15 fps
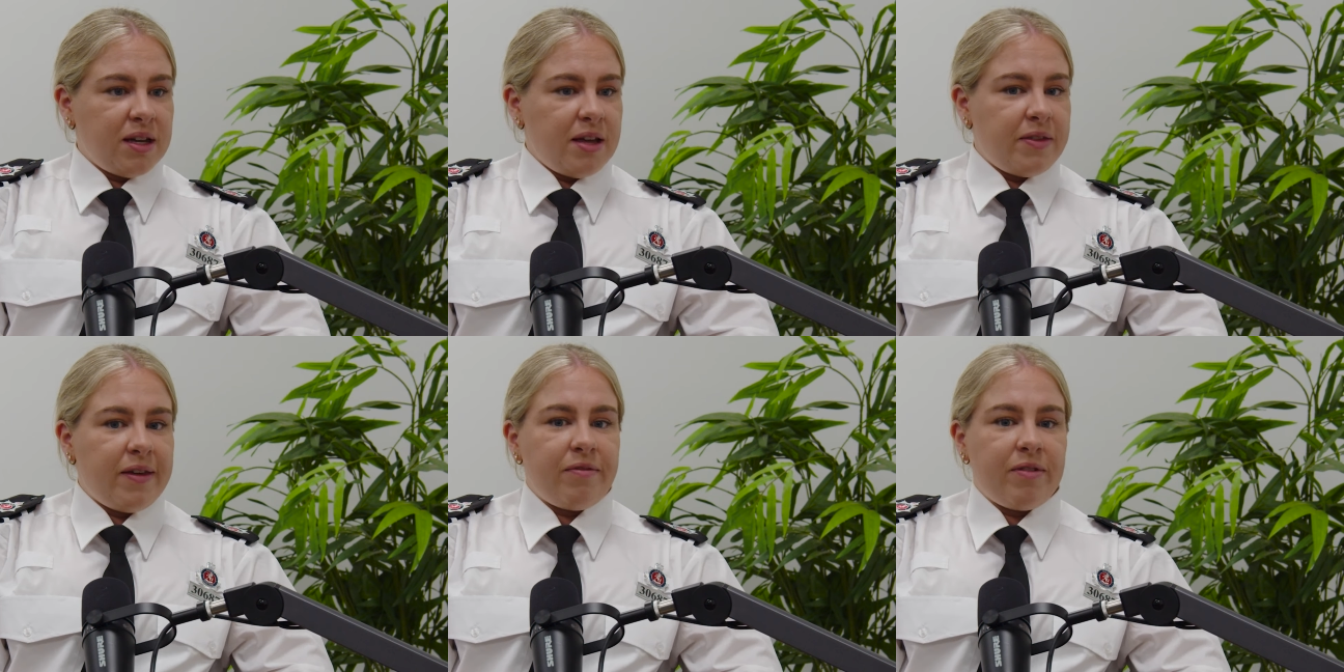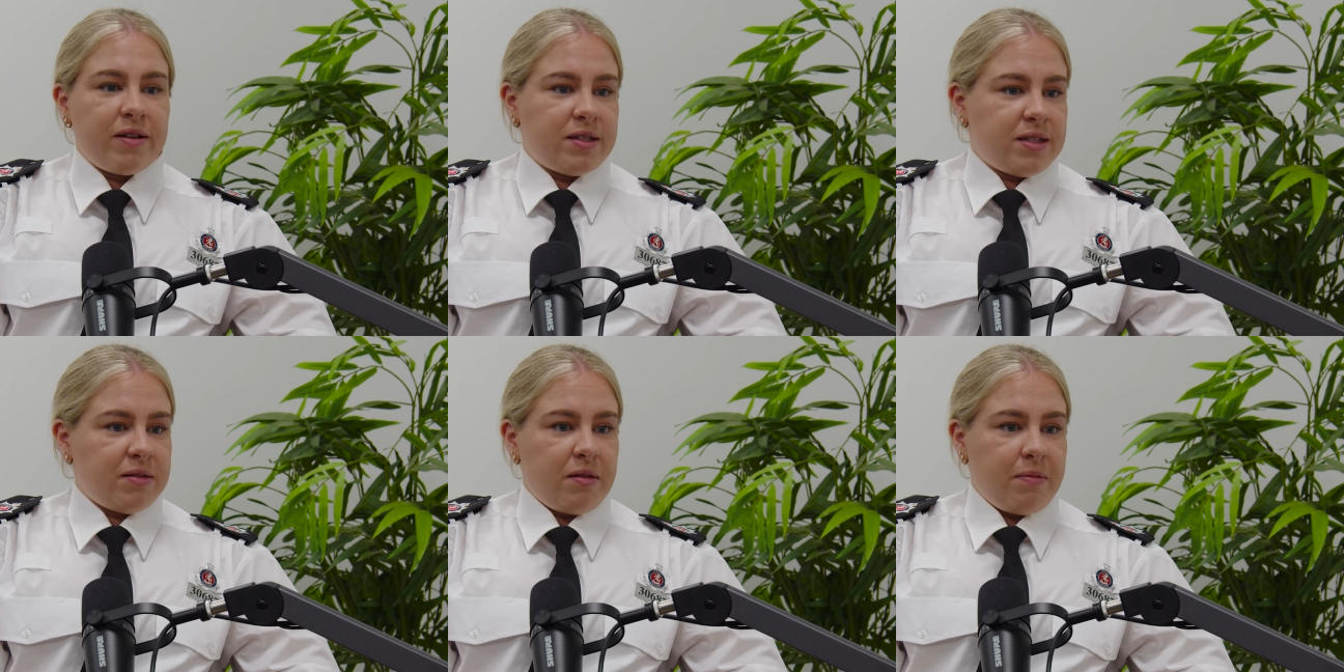and they're
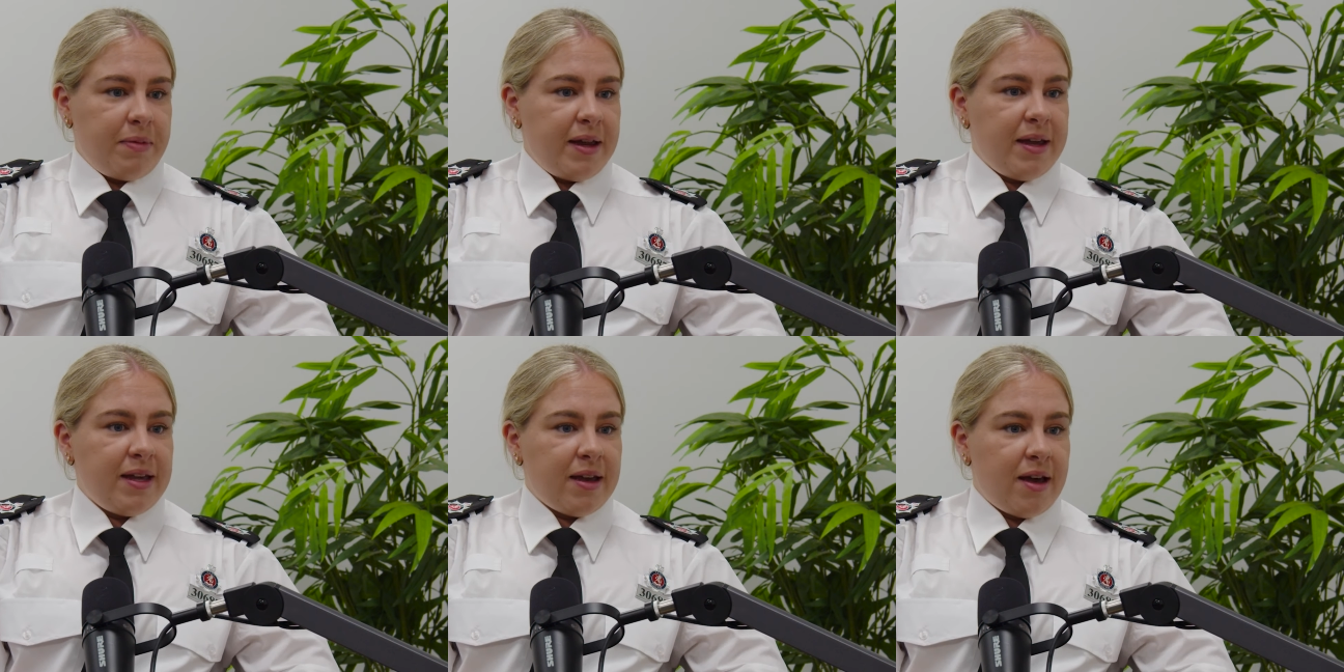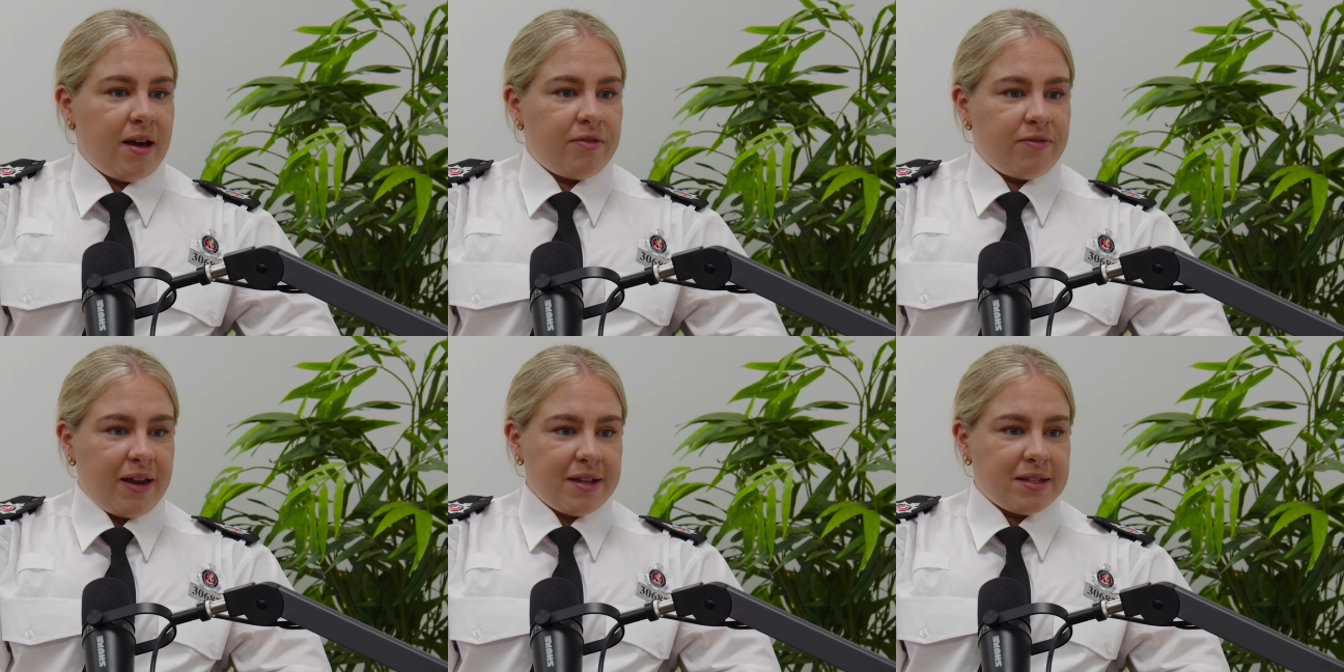reasonably
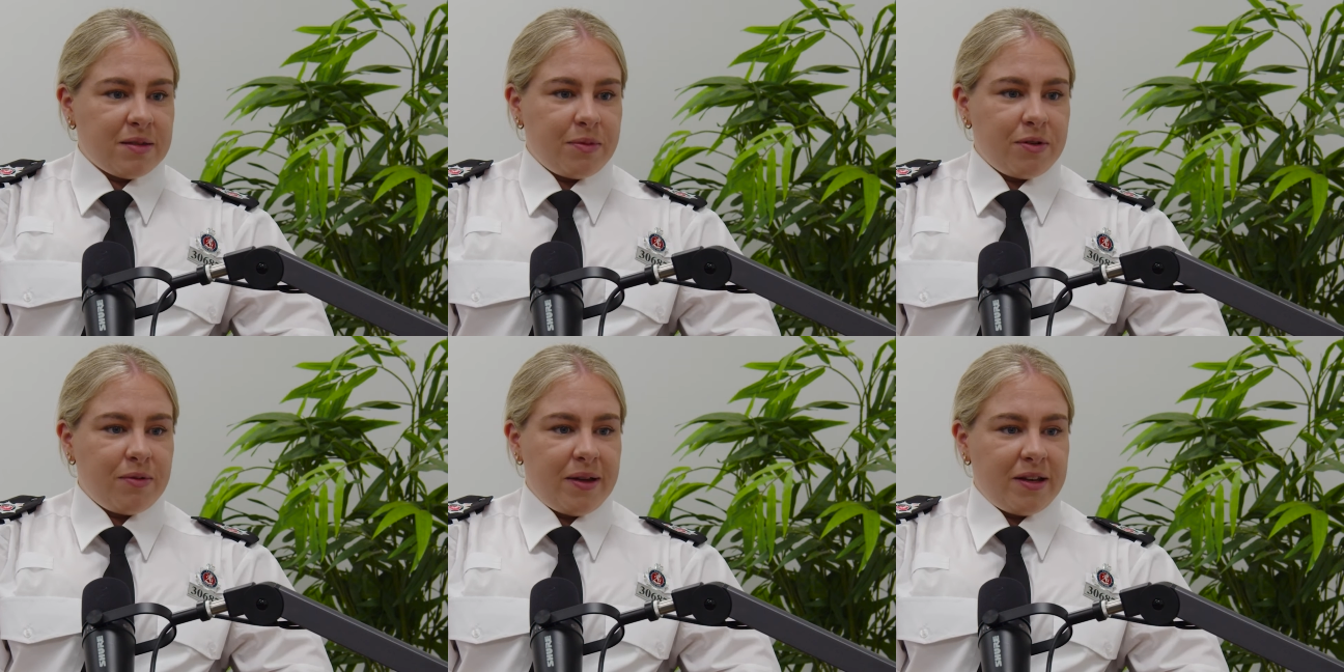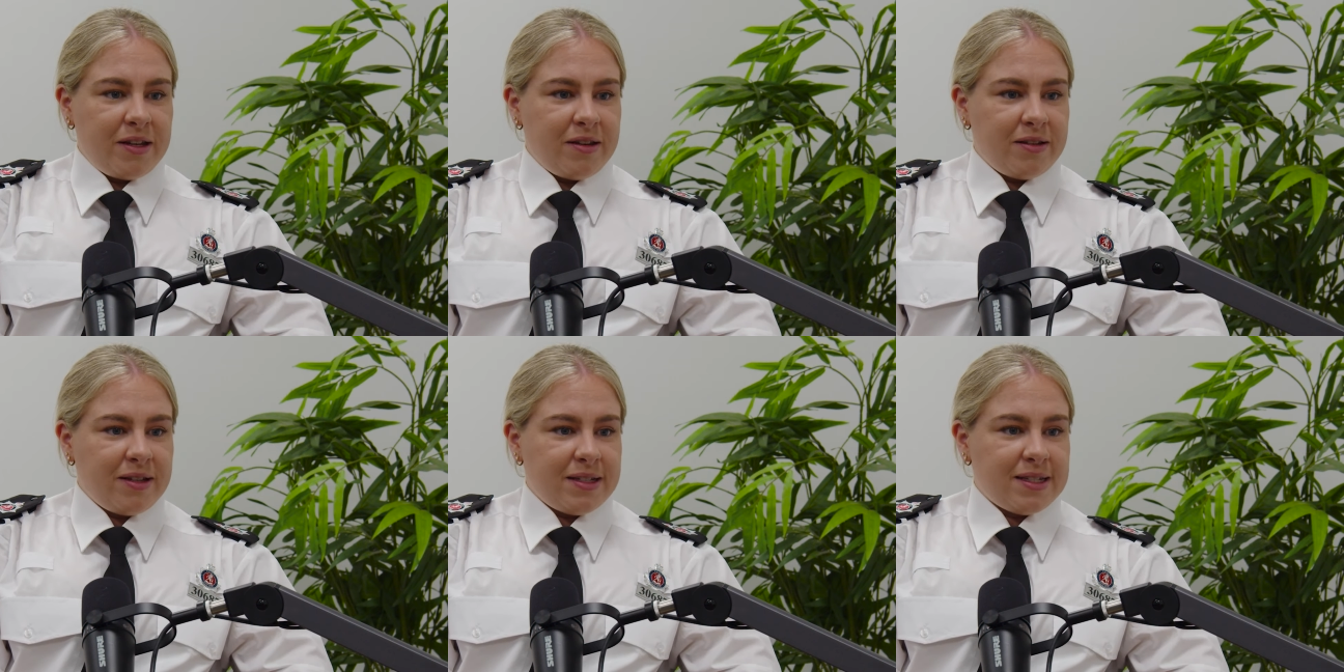uh, flexible when
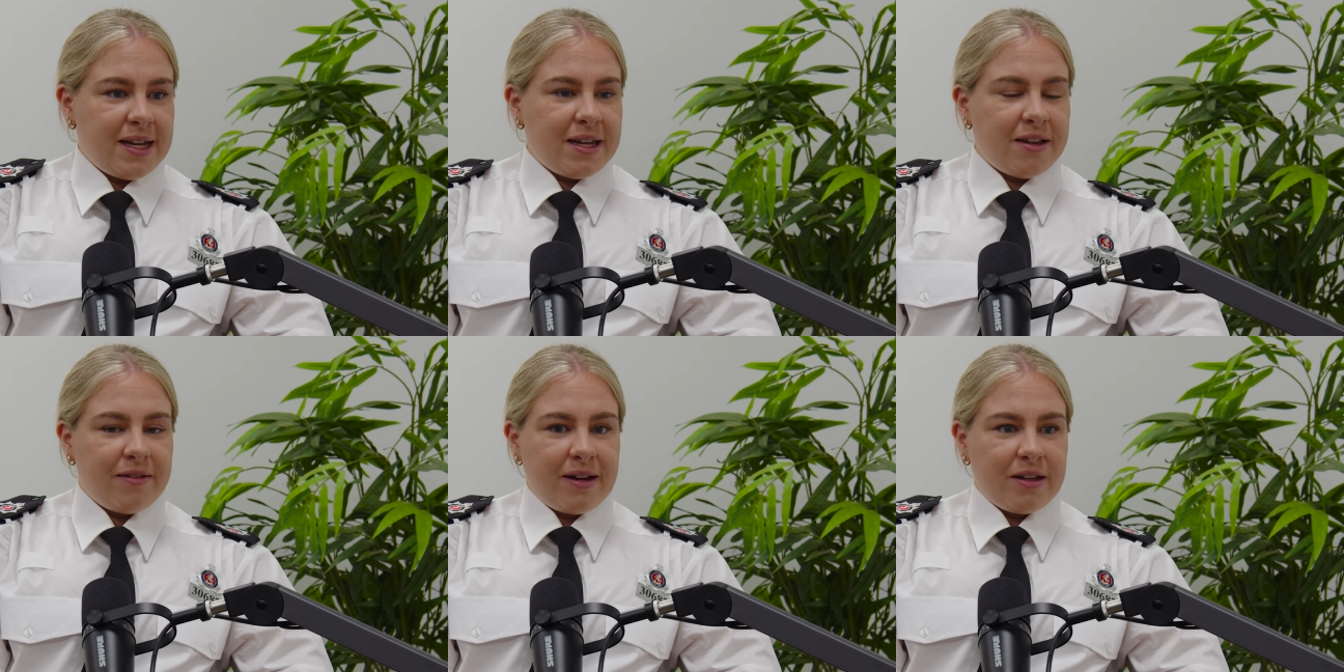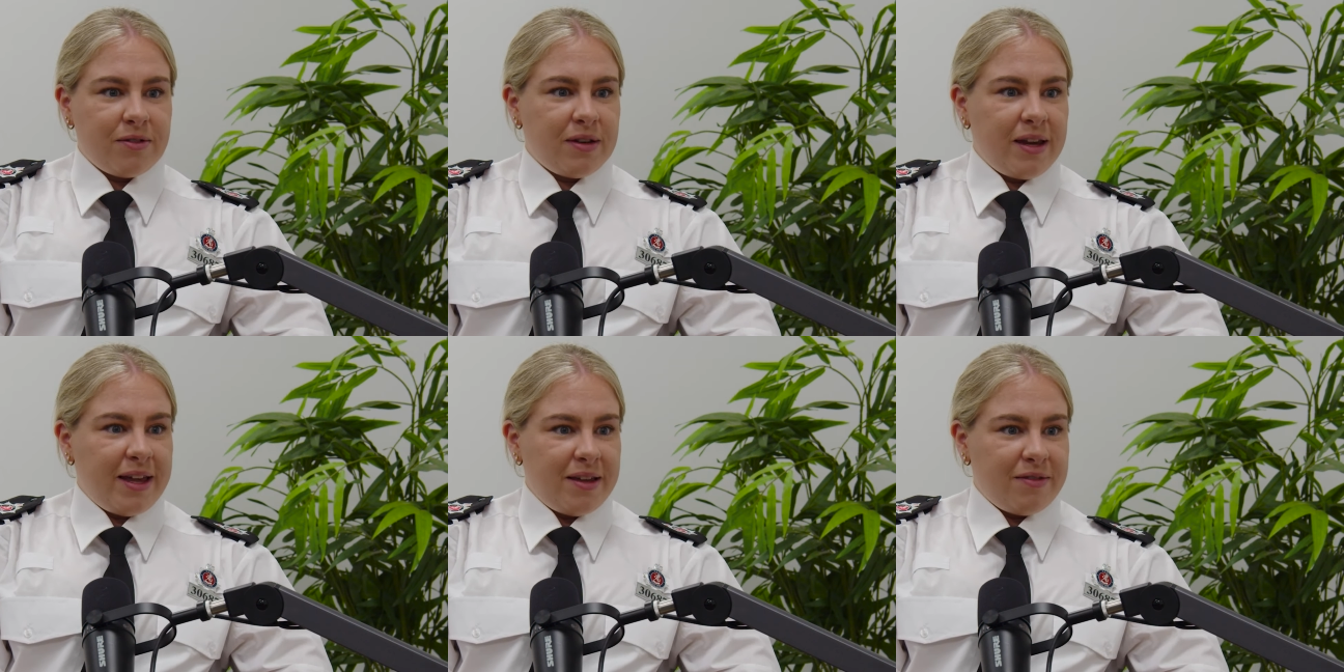you can take your
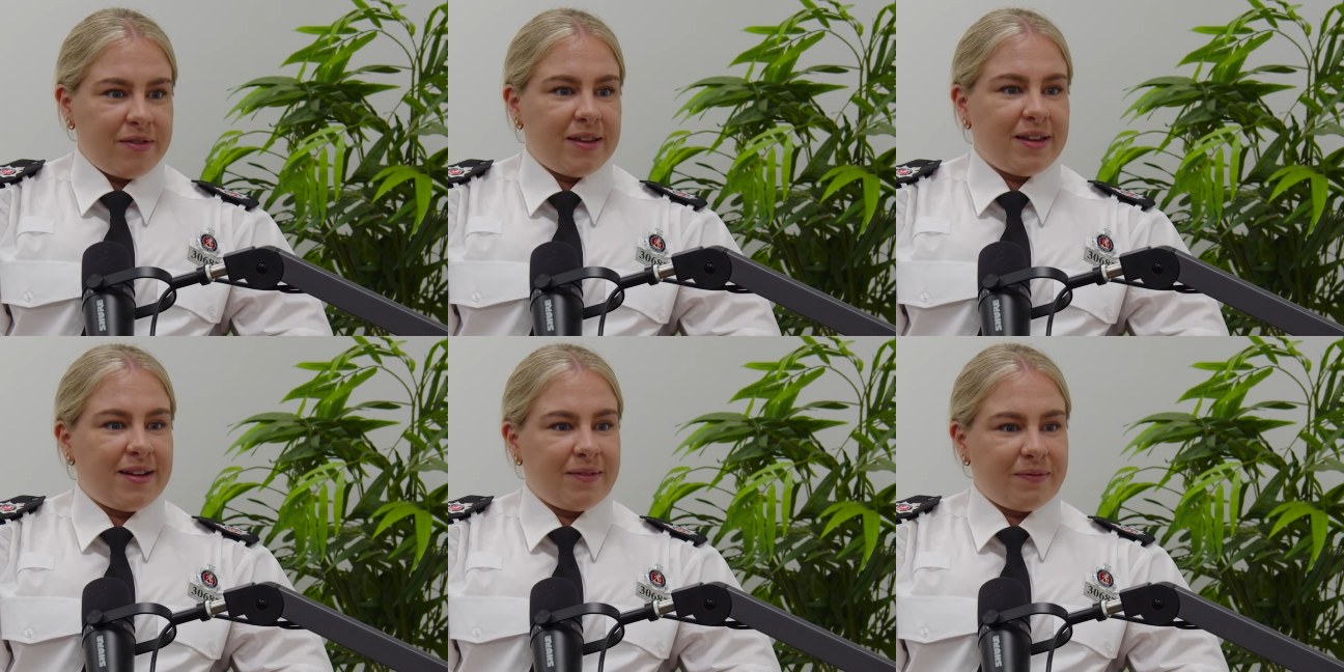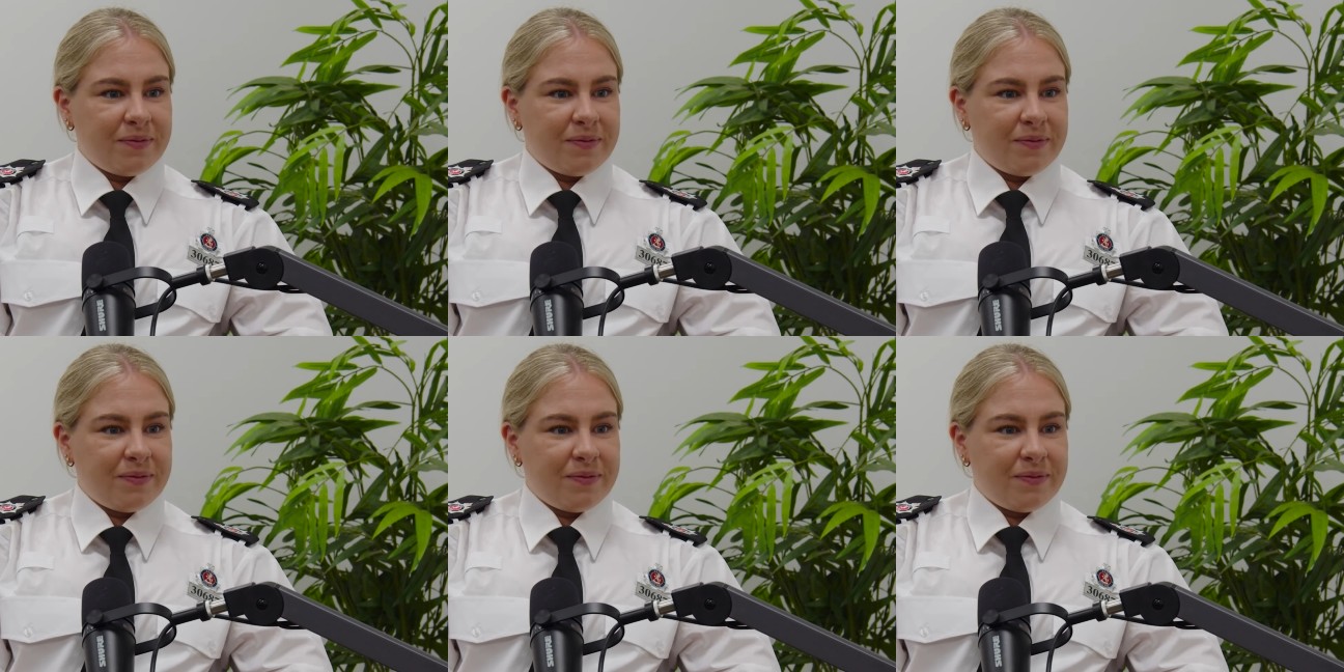annual leave and that.